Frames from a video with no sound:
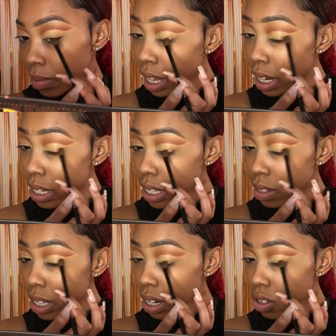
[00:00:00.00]
And it sounds
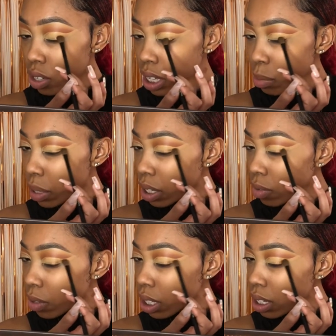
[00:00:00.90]
kind of tricky, but you
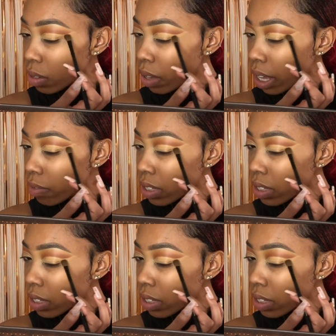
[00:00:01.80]
really don't have